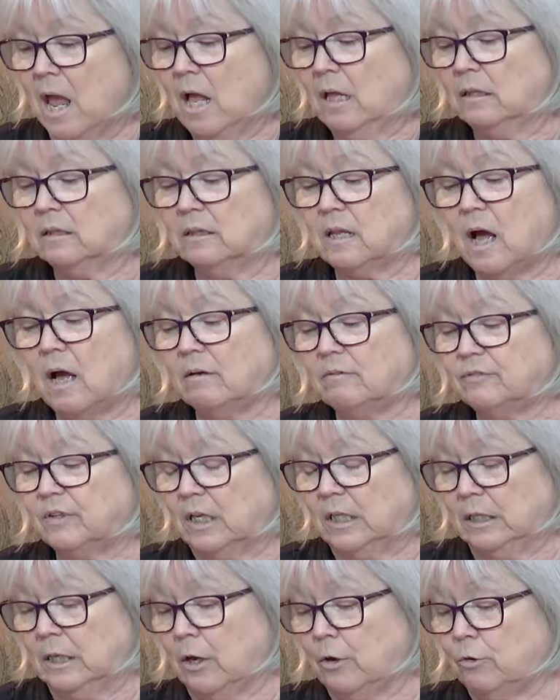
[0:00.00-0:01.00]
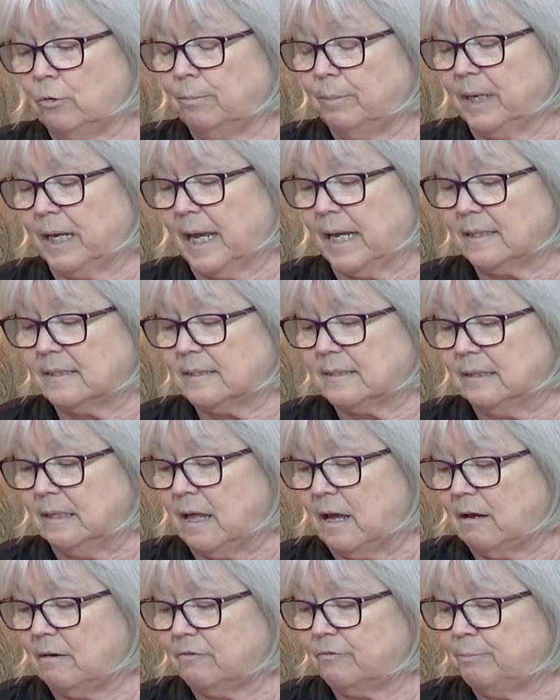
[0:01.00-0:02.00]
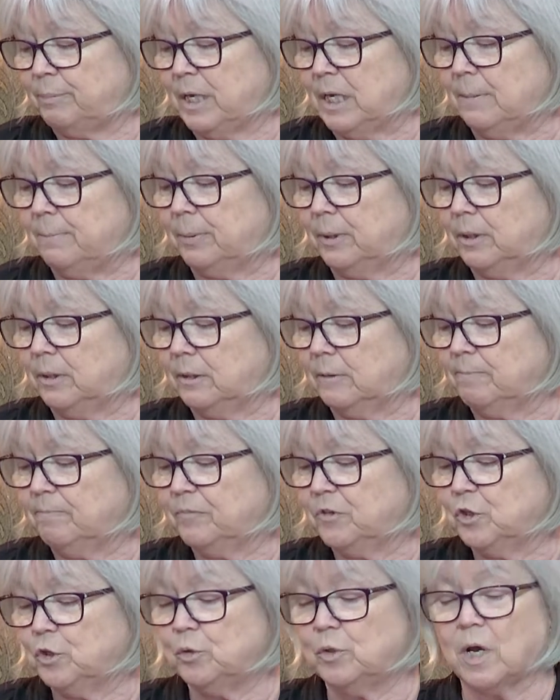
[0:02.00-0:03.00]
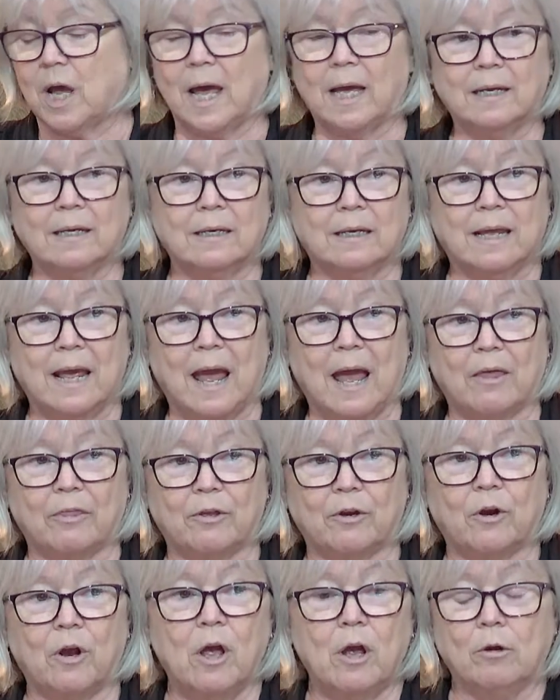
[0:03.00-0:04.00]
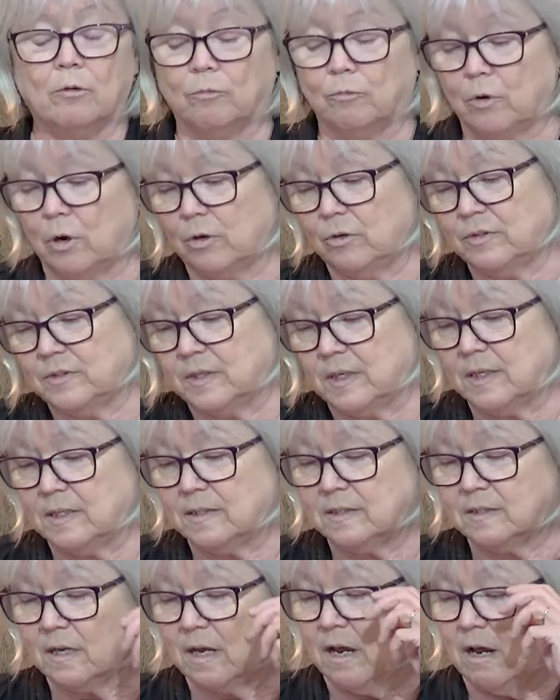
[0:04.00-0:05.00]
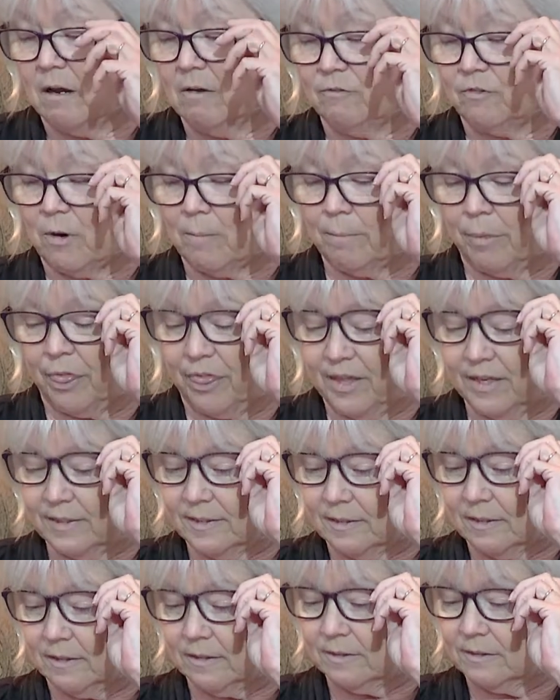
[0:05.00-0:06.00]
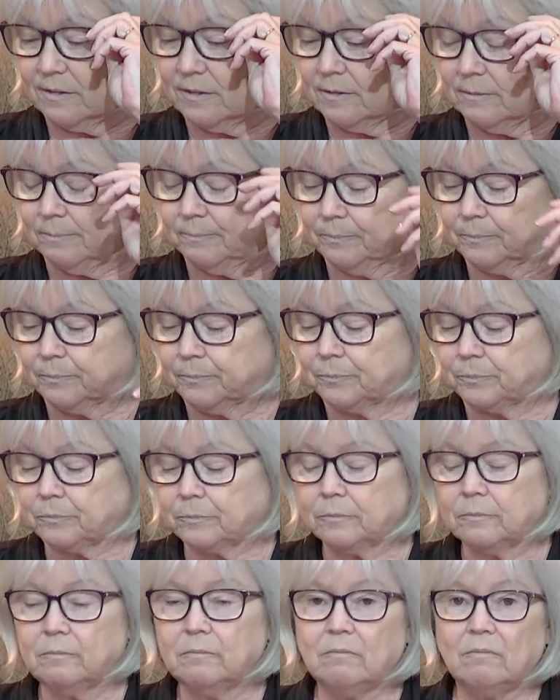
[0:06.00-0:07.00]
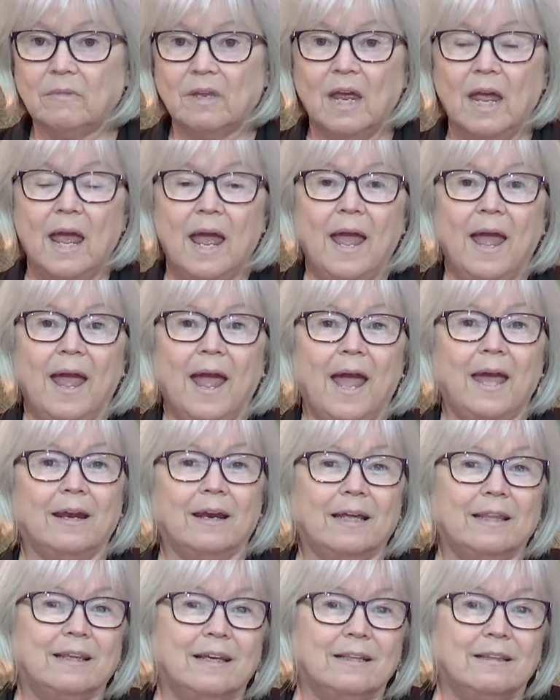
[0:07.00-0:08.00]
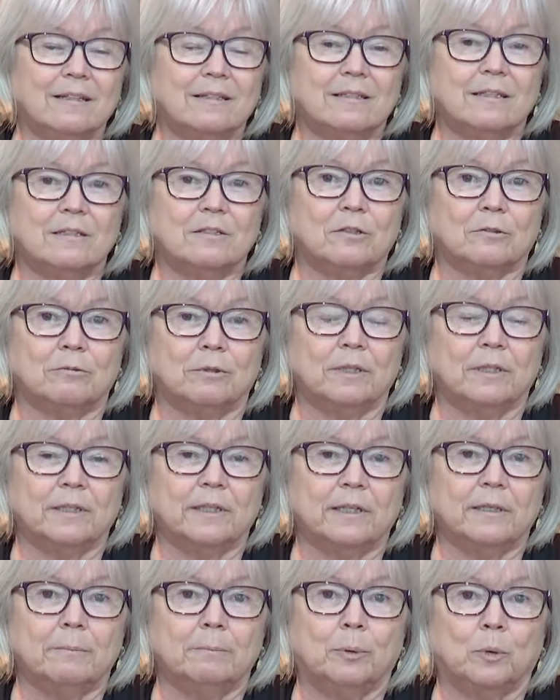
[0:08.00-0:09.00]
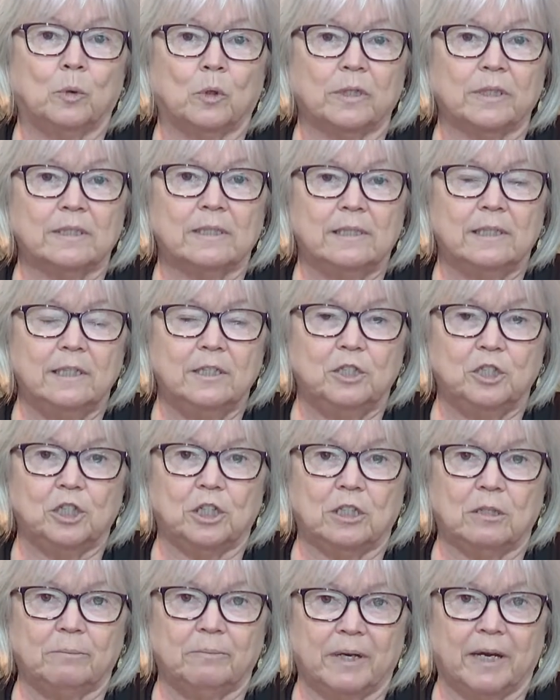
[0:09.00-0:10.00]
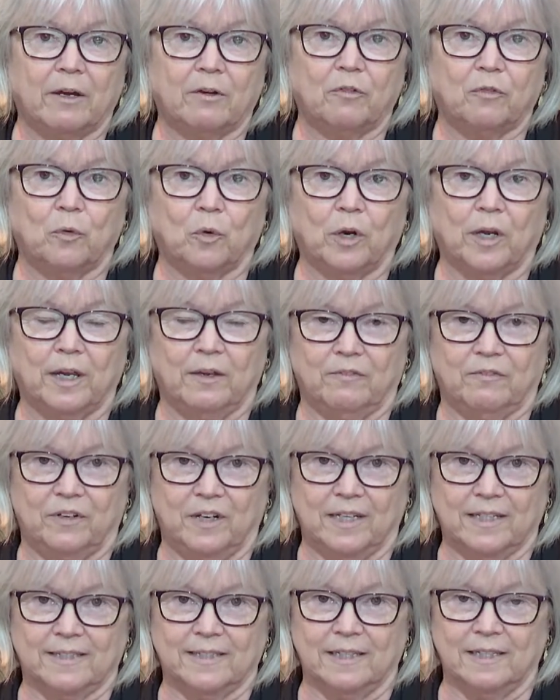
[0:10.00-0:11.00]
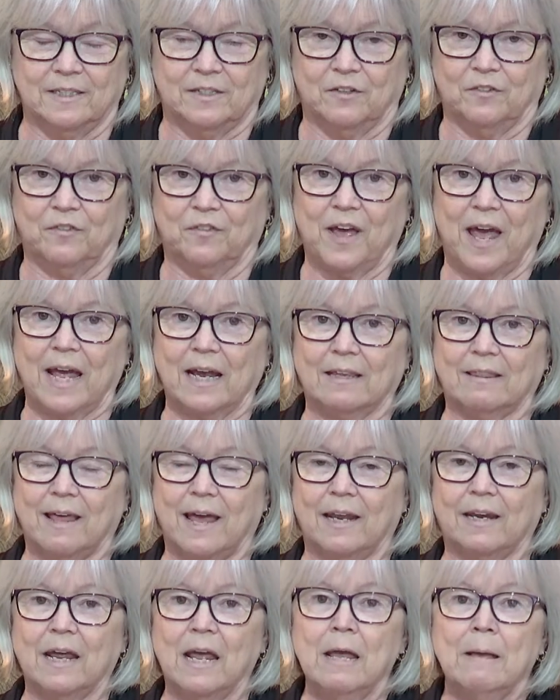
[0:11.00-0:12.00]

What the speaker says: Love alone begets love. People do not gather roses from thistles." And I think this is a really important teaching about forgiveness, is the fact that,